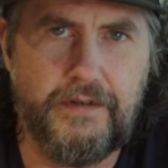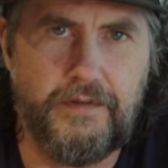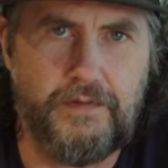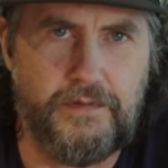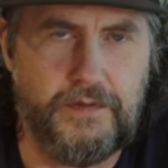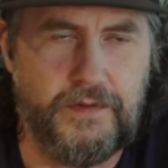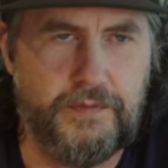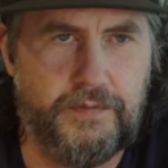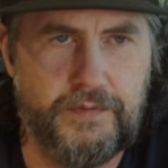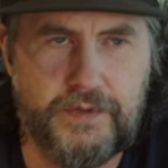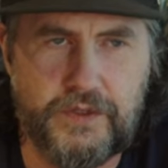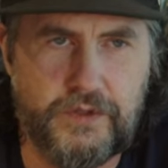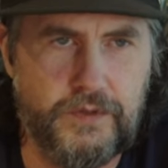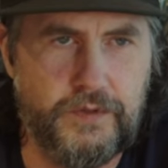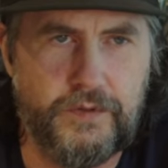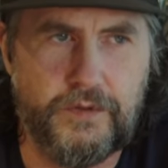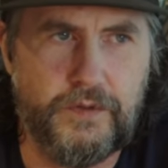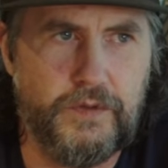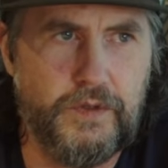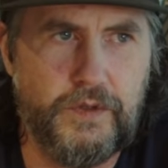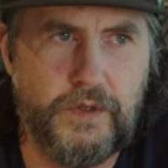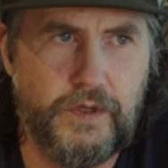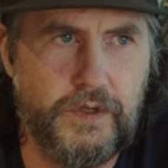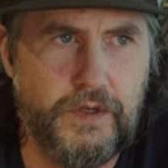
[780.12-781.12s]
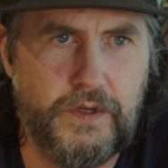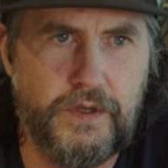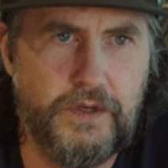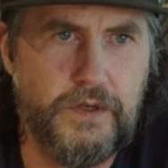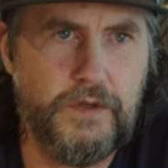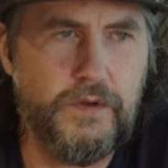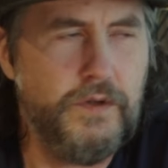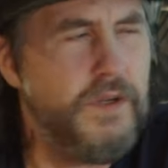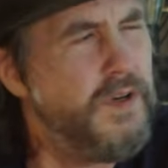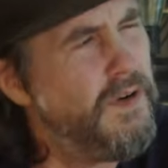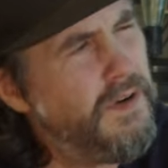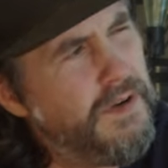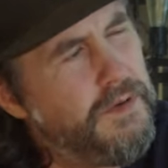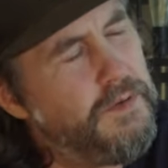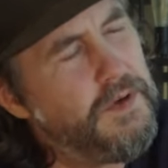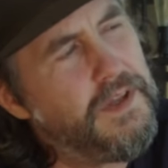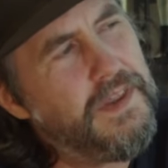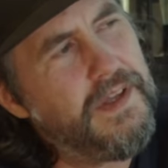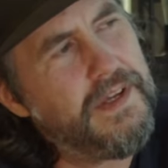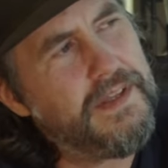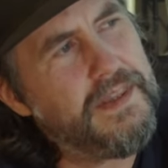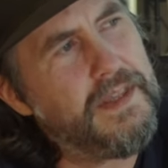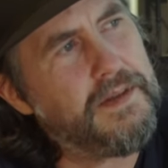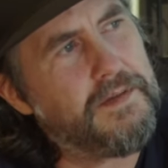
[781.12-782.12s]
if you would
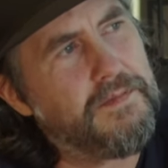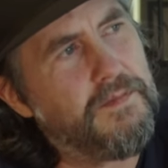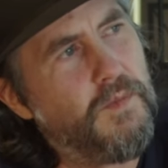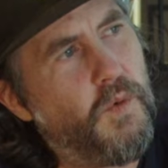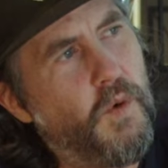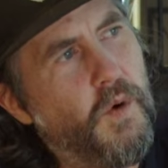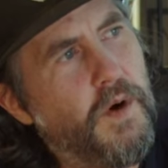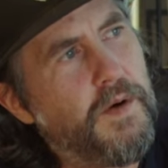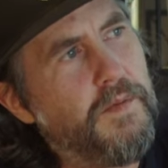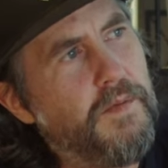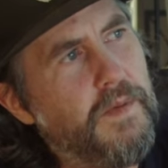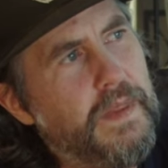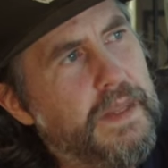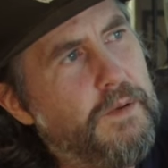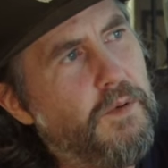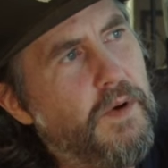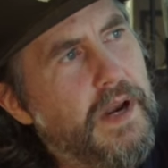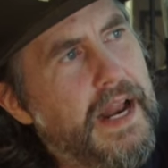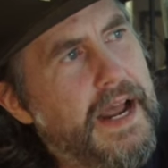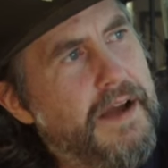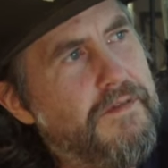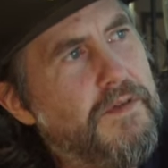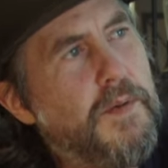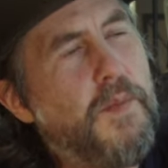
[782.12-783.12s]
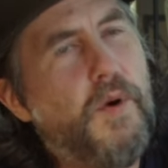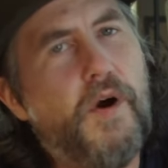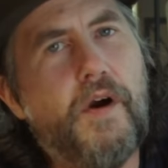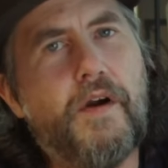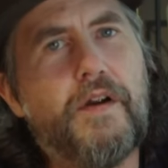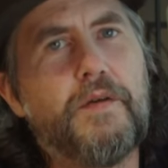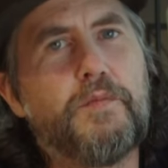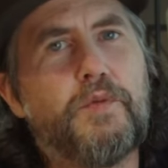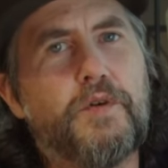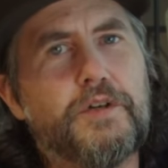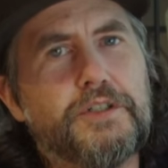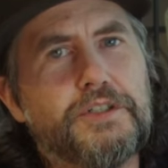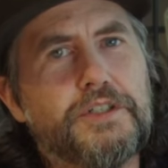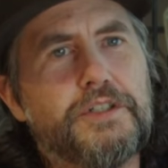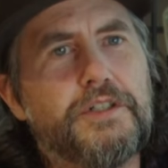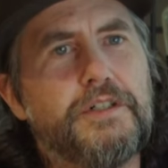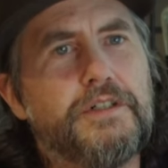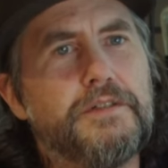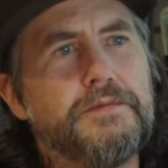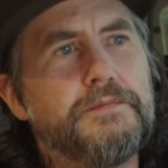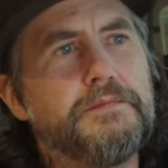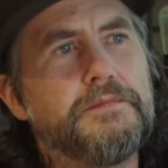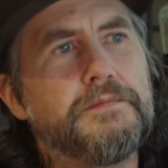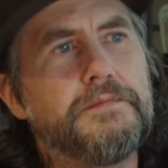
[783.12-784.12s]
think that they would have a bar in
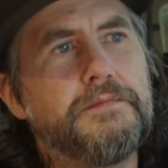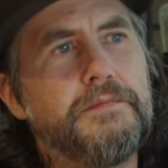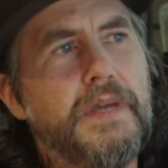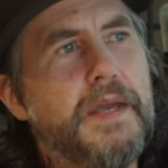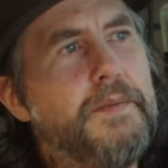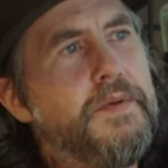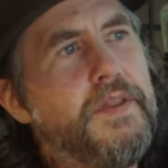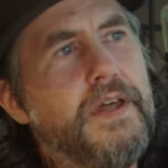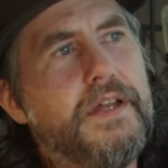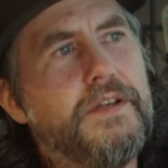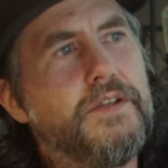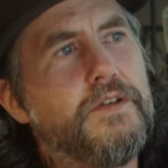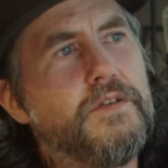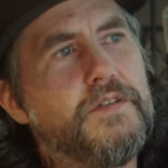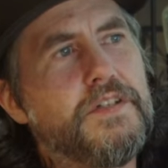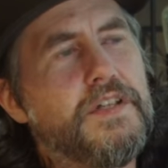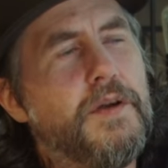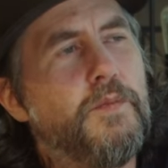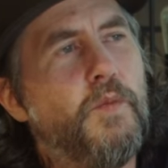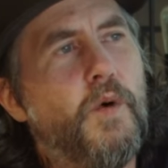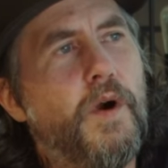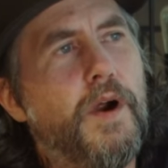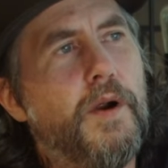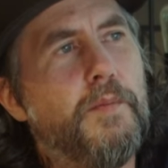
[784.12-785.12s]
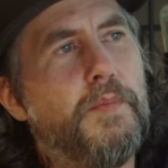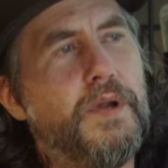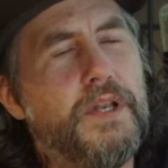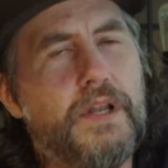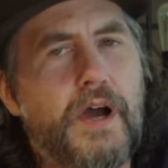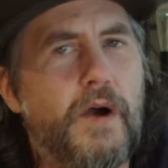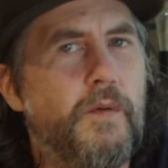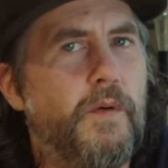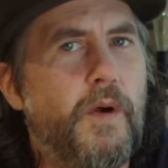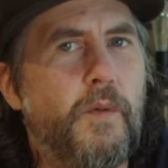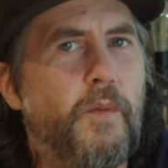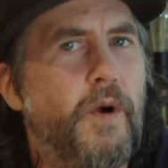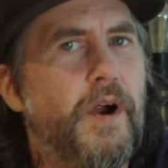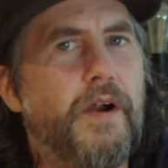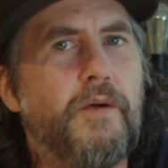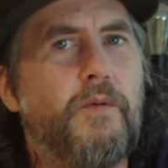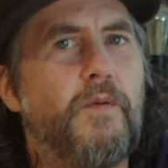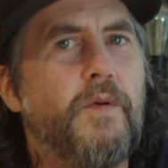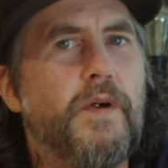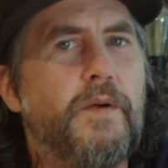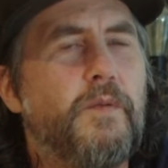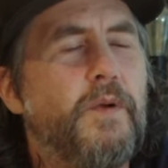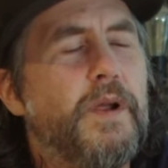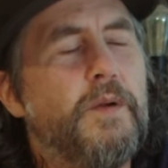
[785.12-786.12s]
Portugal. Maybe they do somewhere, but not where
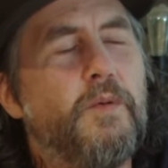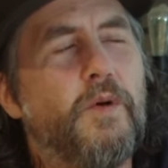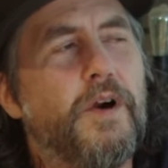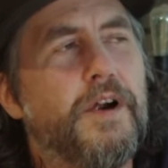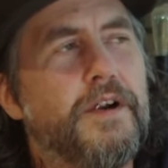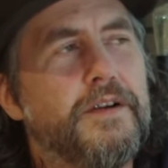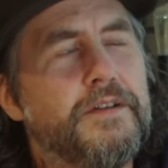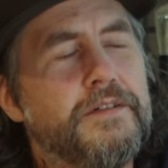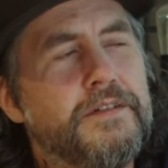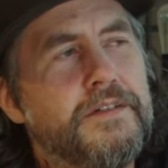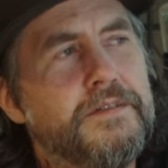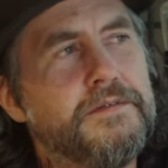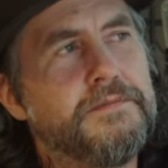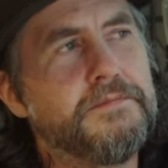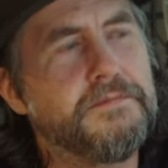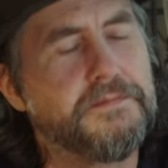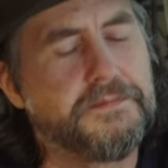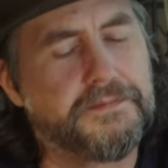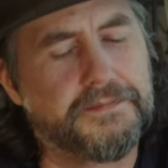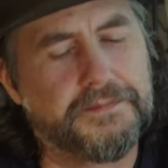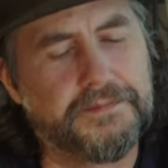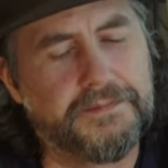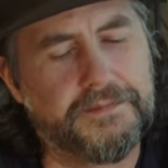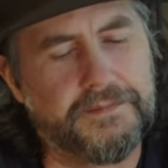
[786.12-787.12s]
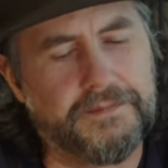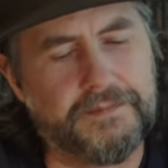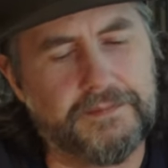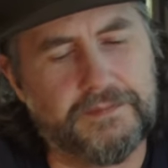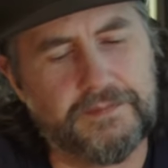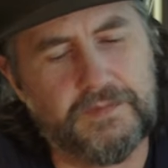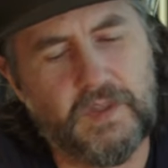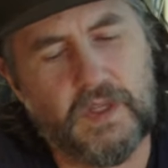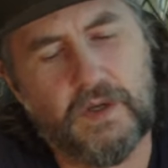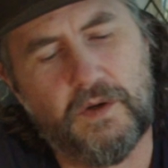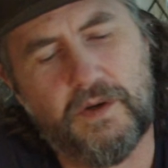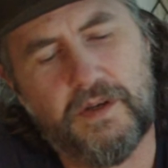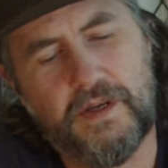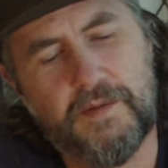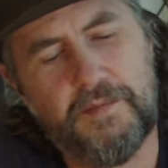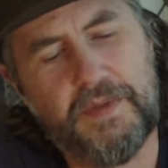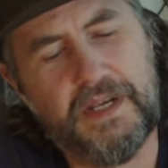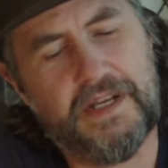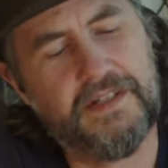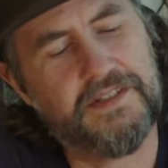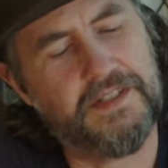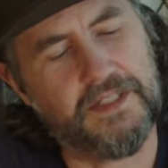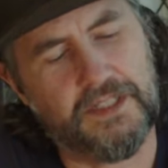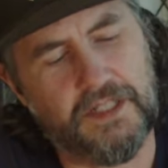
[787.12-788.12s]
we were,
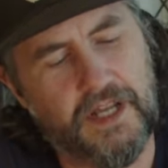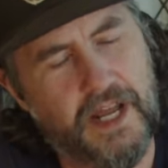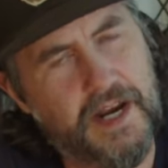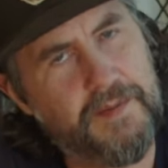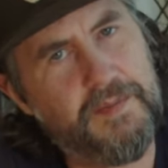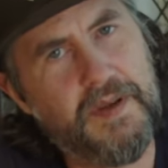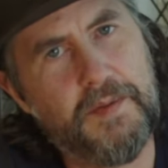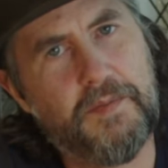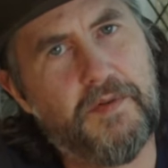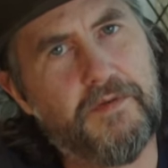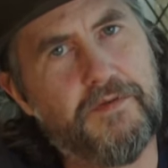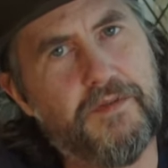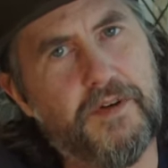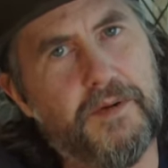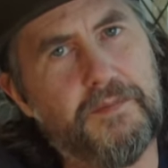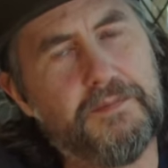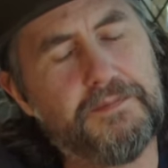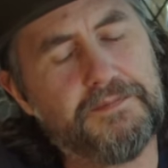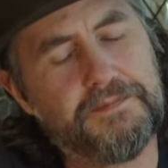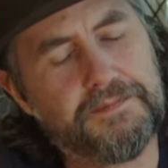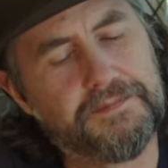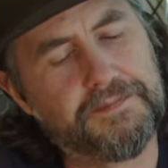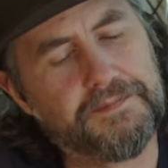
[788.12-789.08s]
because a lot of people from